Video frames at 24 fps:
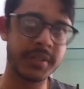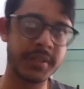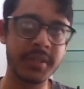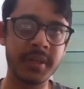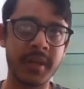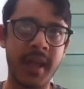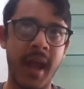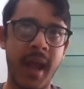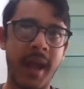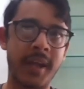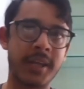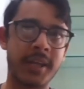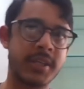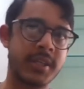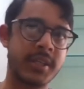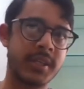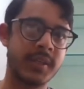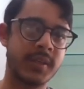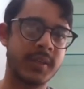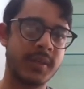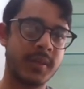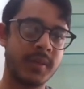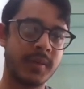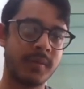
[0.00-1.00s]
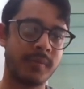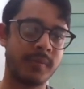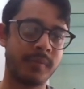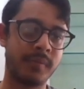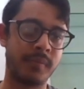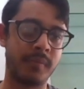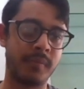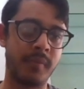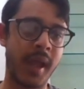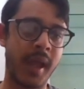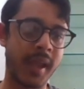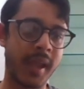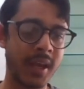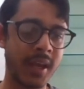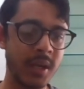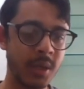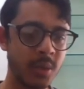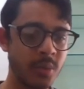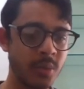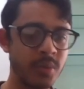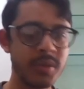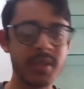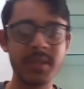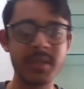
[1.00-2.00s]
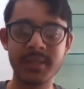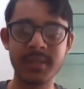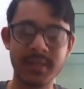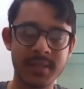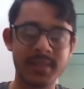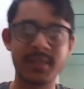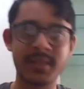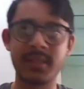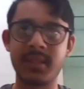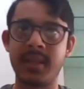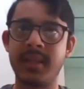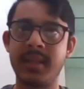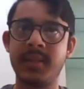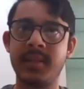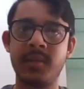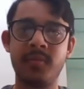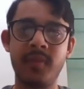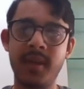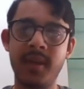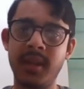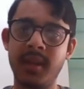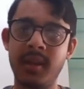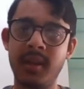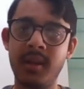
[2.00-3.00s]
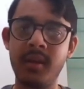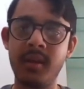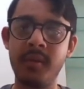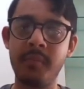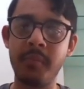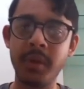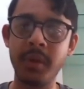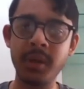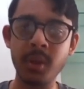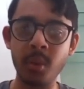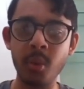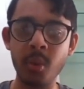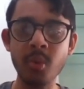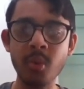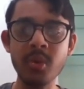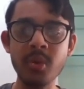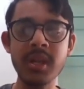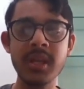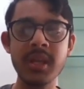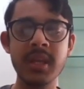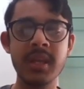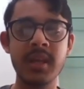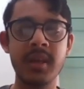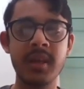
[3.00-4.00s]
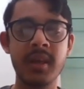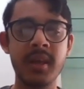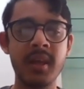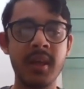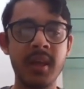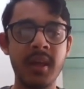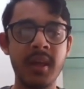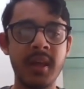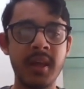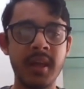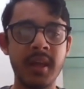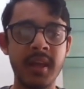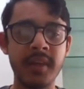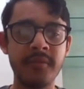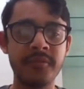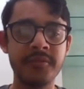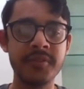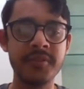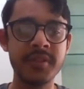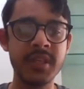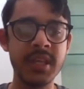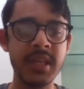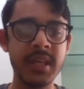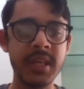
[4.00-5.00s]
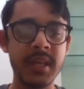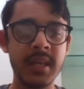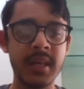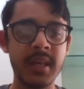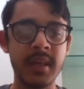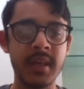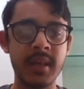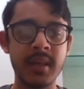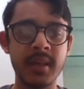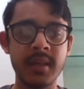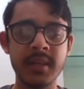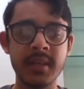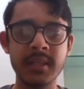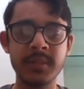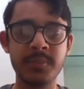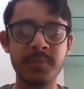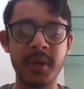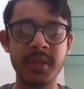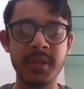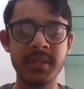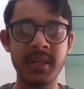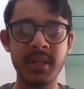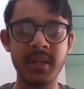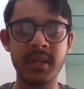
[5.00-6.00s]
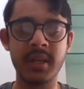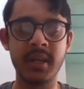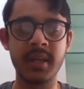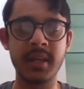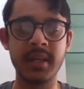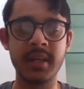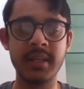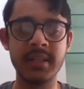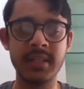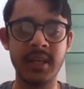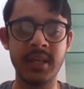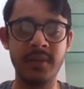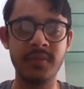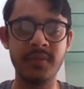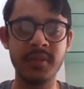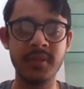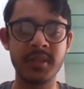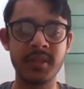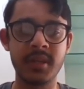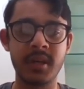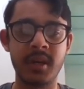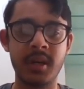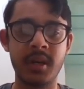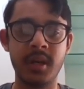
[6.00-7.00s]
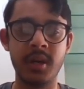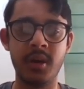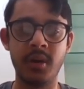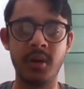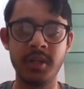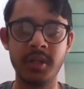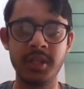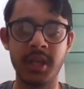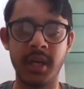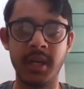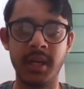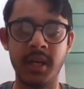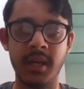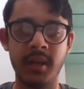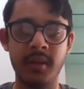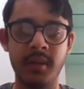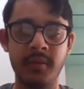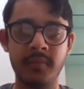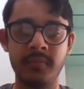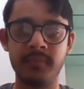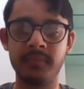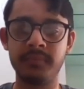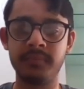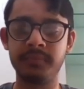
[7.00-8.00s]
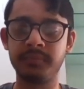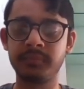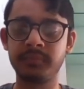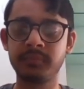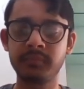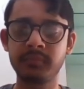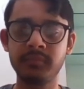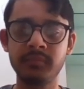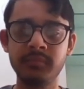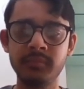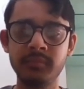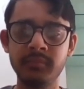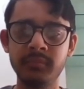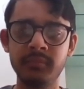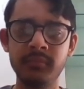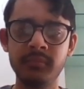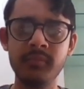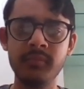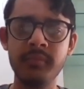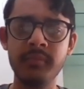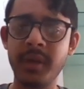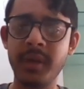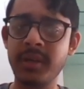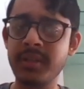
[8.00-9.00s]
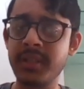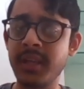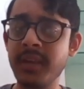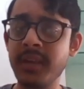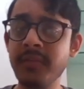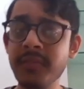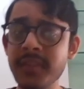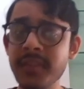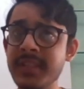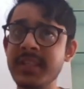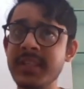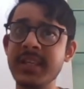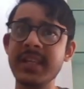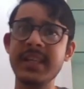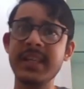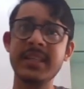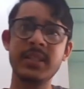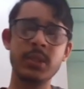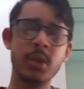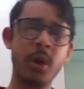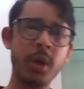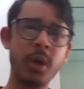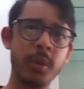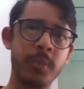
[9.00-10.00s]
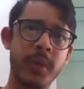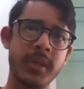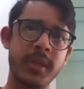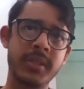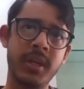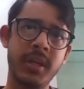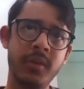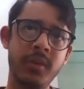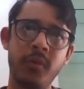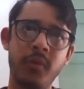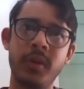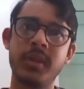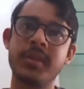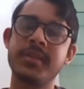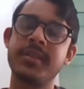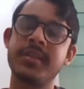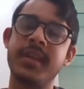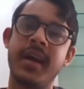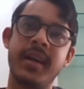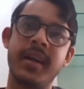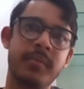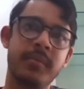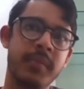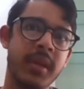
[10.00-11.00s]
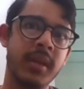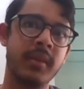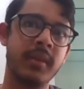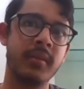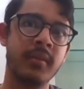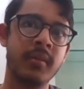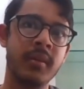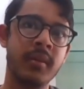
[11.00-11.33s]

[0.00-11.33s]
a catch. I can do this, that's fine, but only if C is present inside of this current.child. Because if the C is not present, what does that mean?